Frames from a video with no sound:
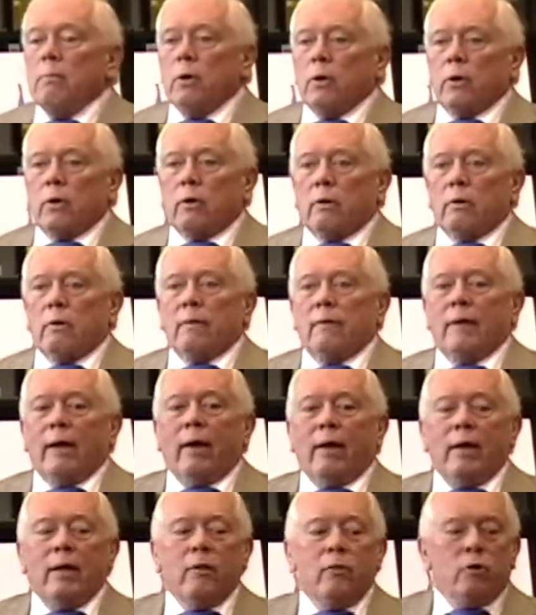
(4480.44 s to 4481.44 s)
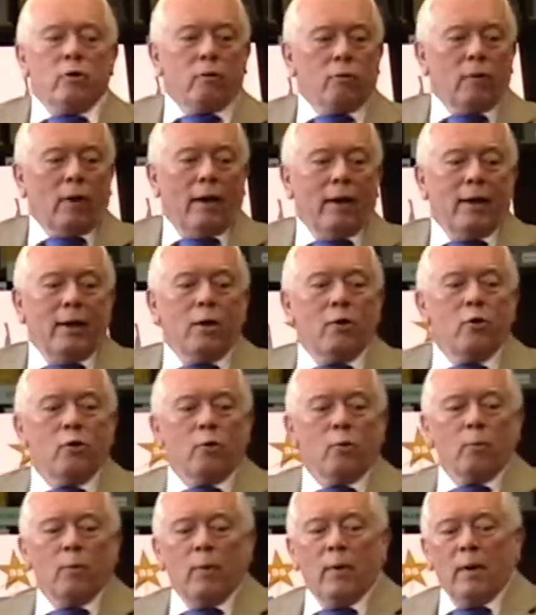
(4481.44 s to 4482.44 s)
Booker. Now, in your, in
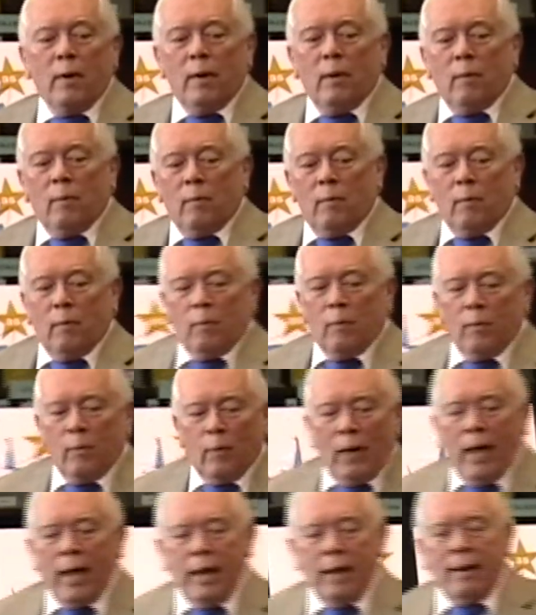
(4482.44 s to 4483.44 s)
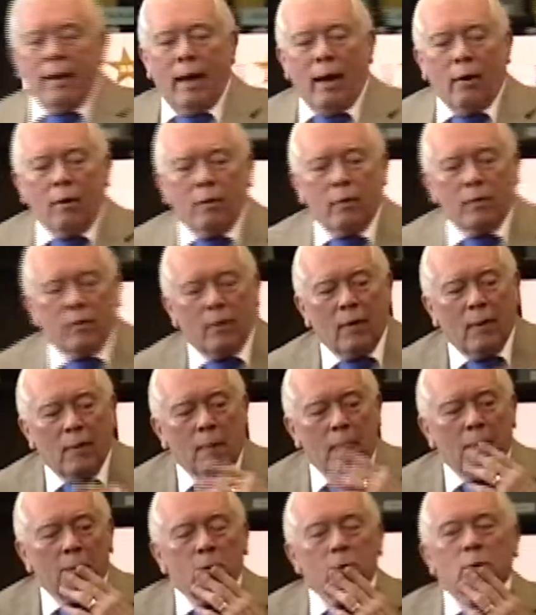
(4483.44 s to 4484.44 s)
your handout,
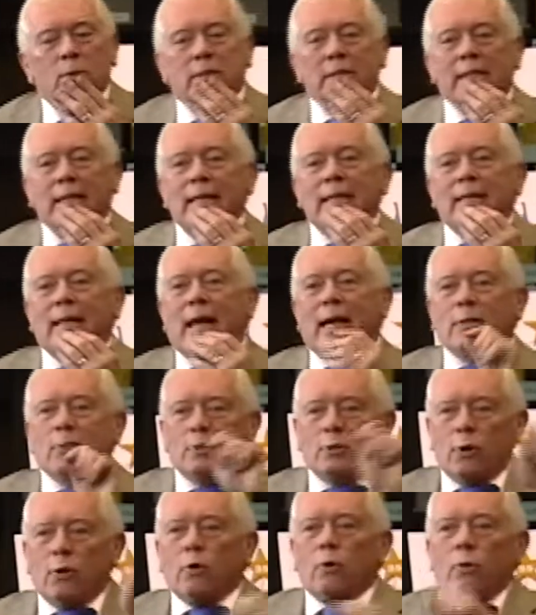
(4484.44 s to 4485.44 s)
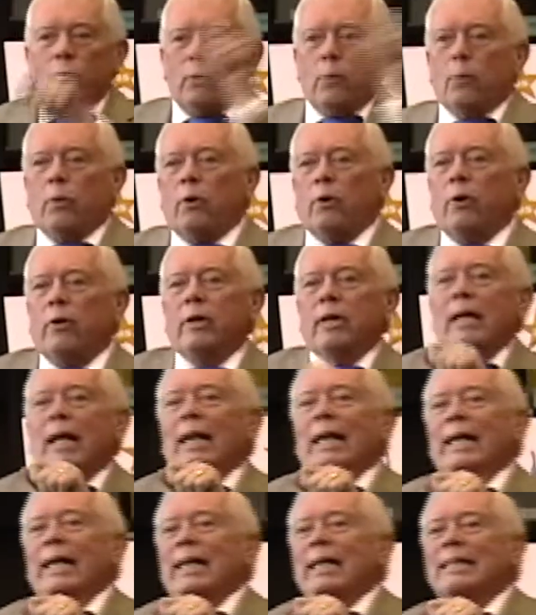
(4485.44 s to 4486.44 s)
you'll see that I circled the word,
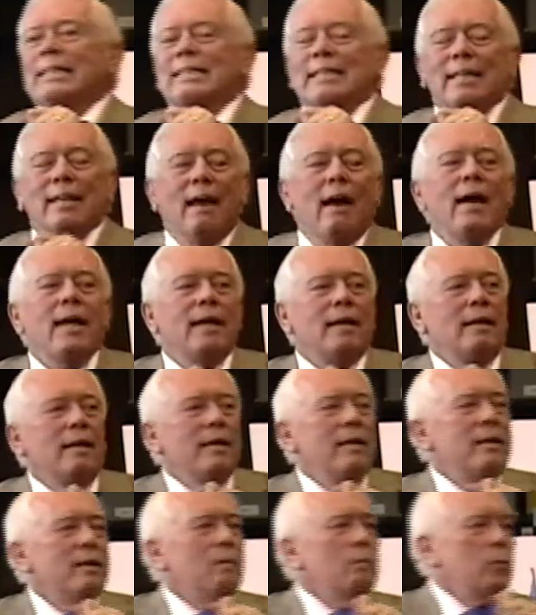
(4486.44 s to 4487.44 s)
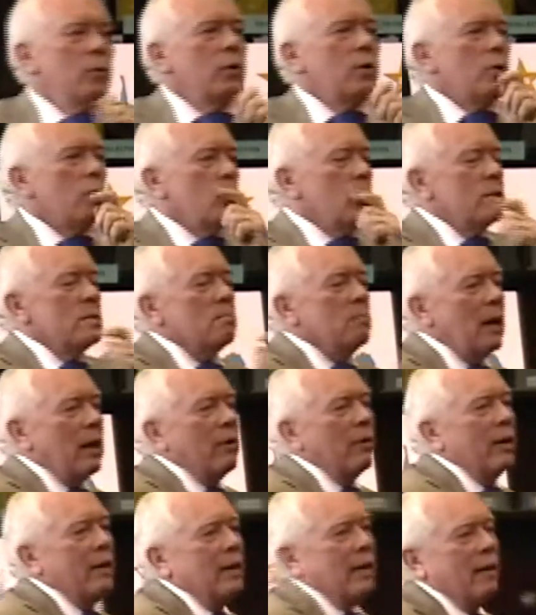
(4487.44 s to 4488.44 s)
it is likely that Booker was
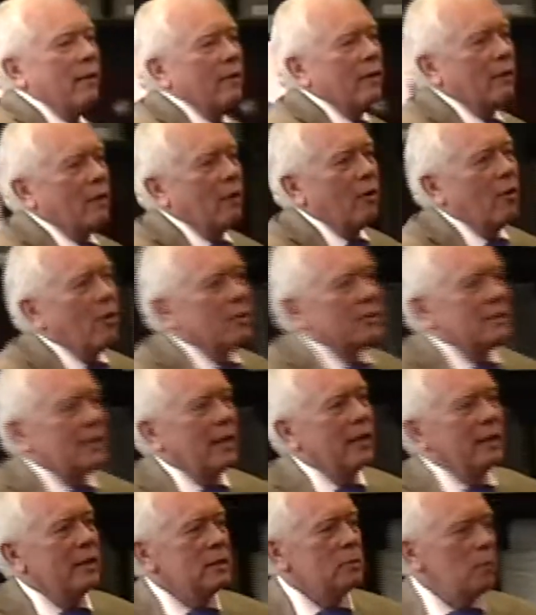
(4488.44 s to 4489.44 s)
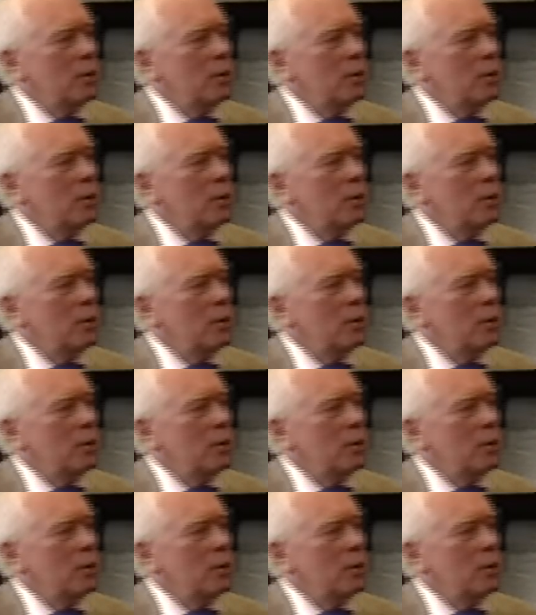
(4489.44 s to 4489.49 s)
married in the Kanawha Salines